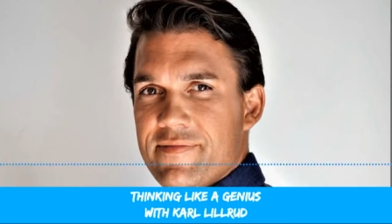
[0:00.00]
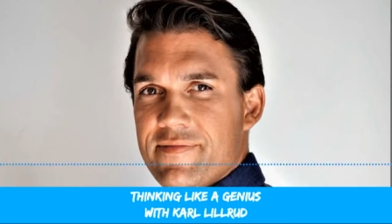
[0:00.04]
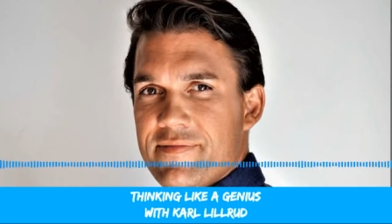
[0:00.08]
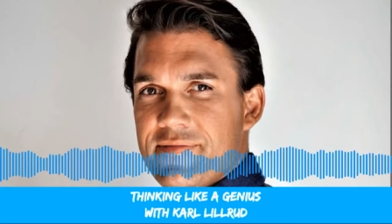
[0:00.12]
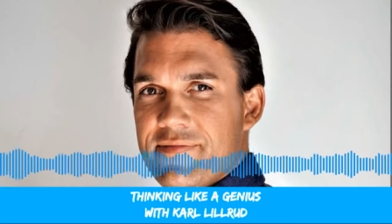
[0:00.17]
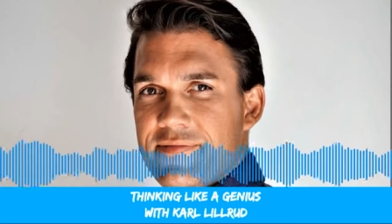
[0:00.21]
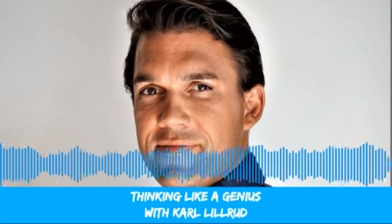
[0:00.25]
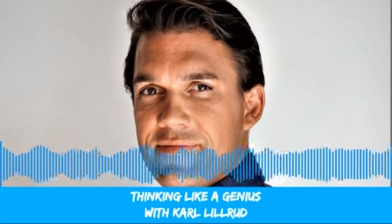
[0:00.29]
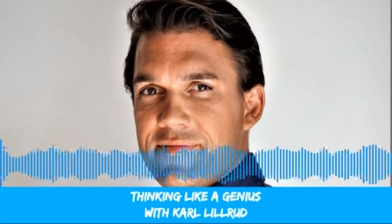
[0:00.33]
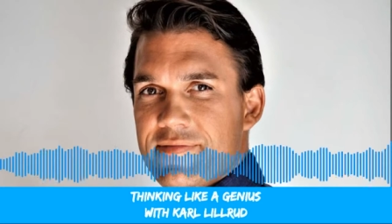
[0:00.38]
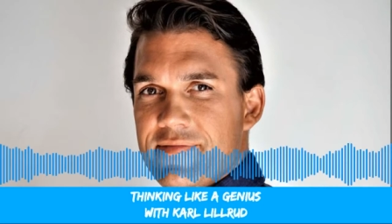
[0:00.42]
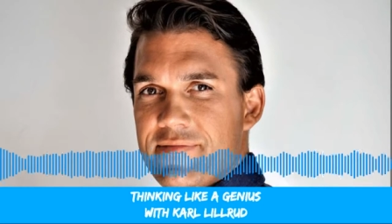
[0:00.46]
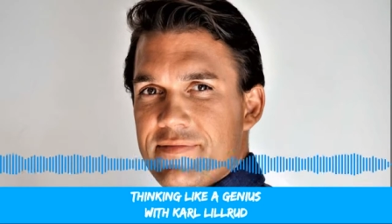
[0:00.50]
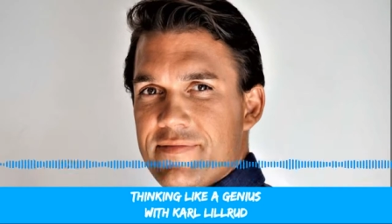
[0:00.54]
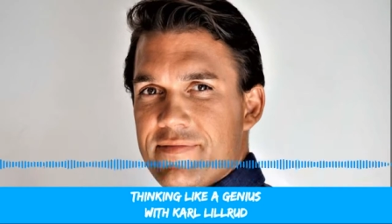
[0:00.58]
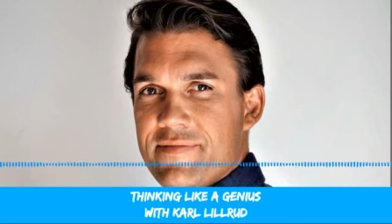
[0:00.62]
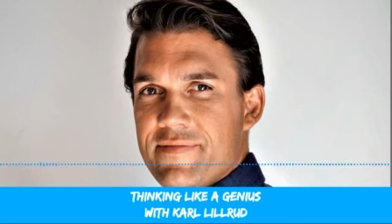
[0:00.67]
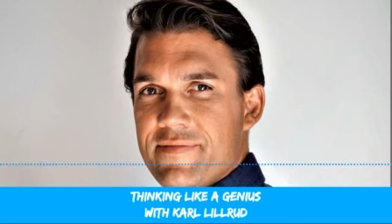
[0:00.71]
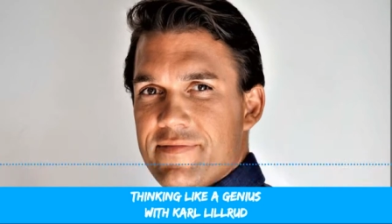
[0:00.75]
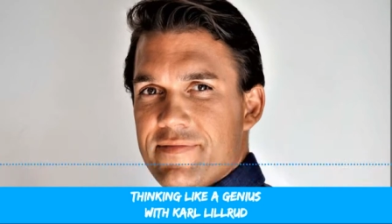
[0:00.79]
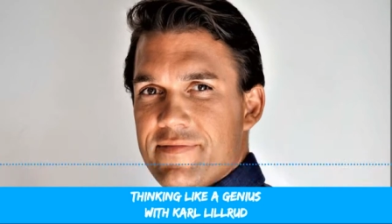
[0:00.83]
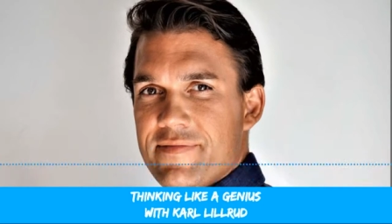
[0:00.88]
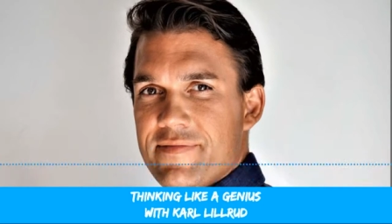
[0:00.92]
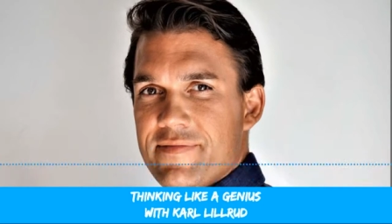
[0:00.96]

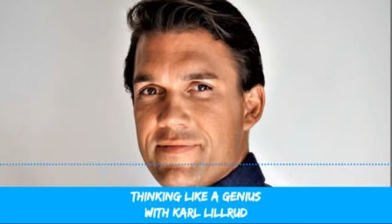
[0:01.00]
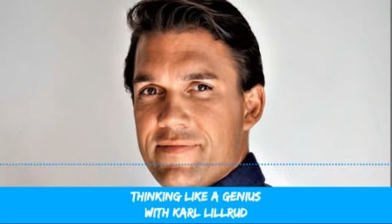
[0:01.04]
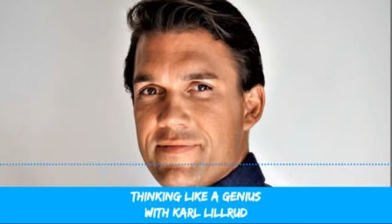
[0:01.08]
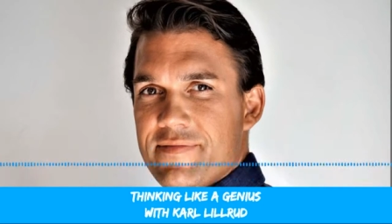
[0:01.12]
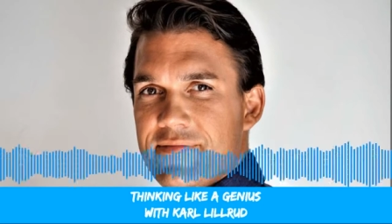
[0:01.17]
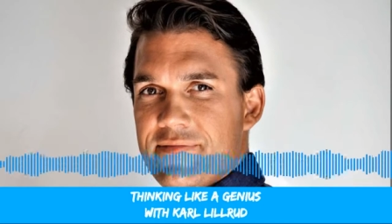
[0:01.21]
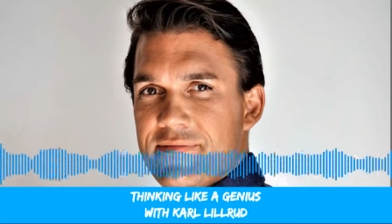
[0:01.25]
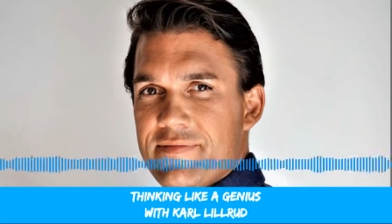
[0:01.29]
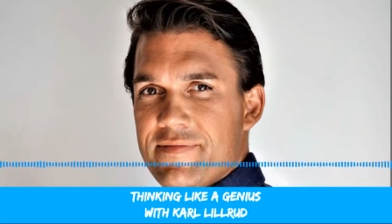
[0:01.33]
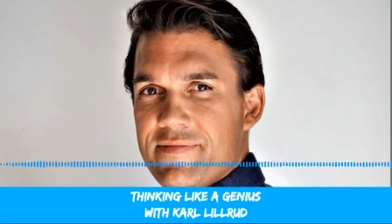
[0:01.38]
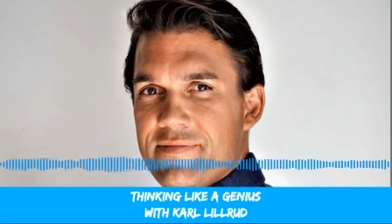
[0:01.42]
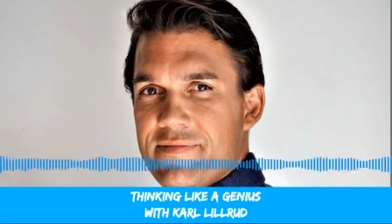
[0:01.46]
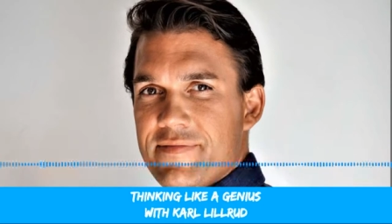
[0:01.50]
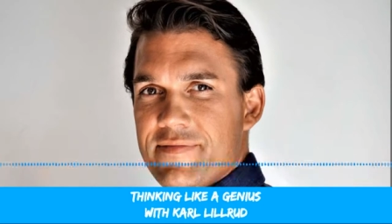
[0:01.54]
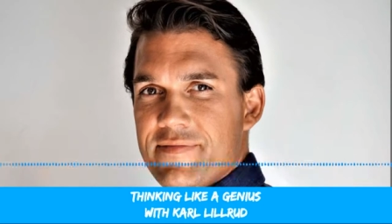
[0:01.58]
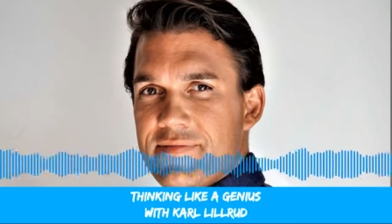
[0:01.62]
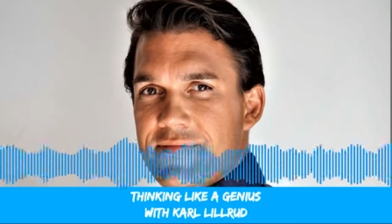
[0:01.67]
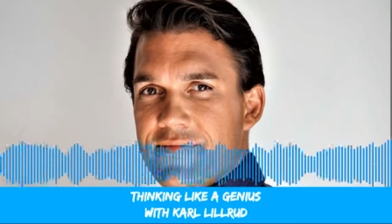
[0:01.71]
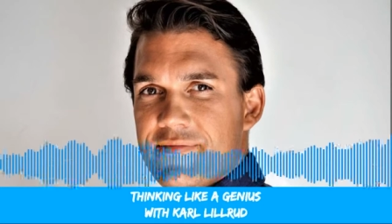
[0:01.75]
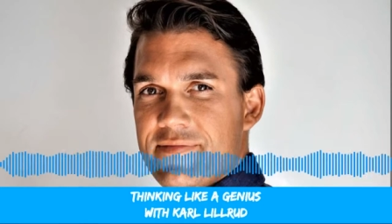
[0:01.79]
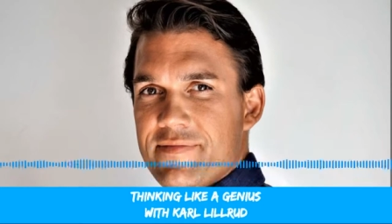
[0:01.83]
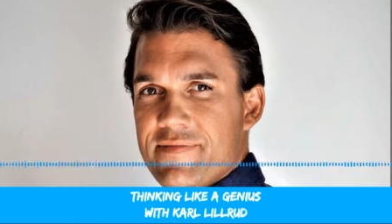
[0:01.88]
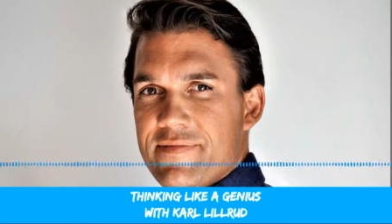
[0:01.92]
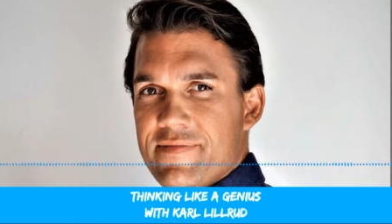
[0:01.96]
Um, but if you try